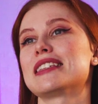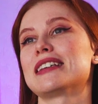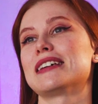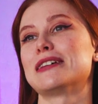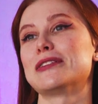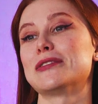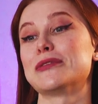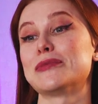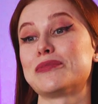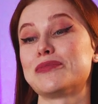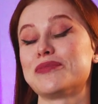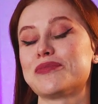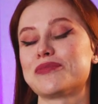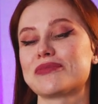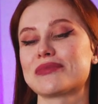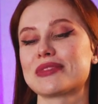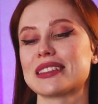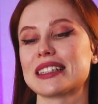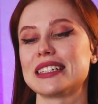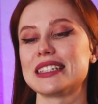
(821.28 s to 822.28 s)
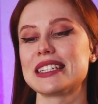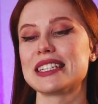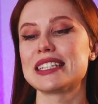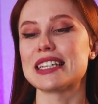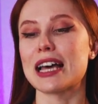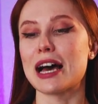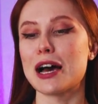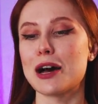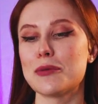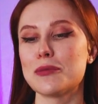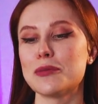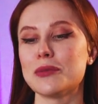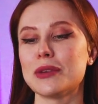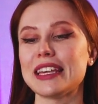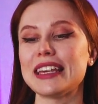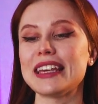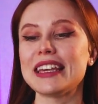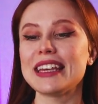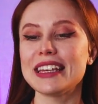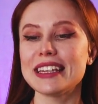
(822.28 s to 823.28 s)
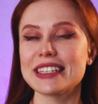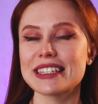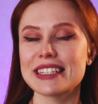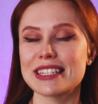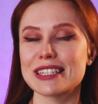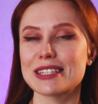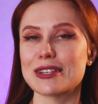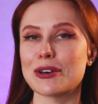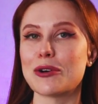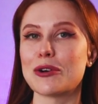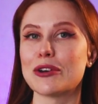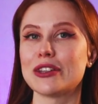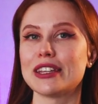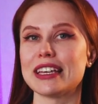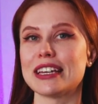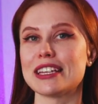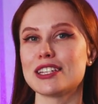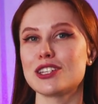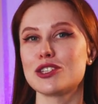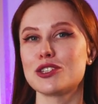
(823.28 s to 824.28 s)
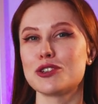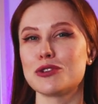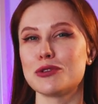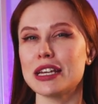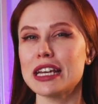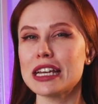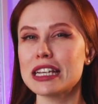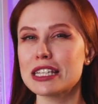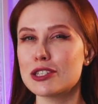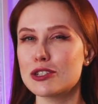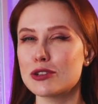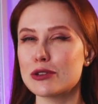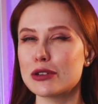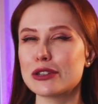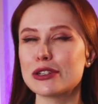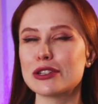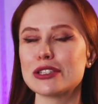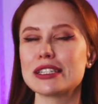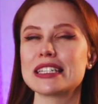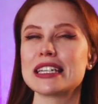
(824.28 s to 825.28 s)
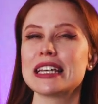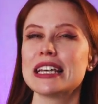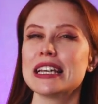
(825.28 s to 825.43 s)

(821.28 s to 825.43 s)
some ease on the strict rules.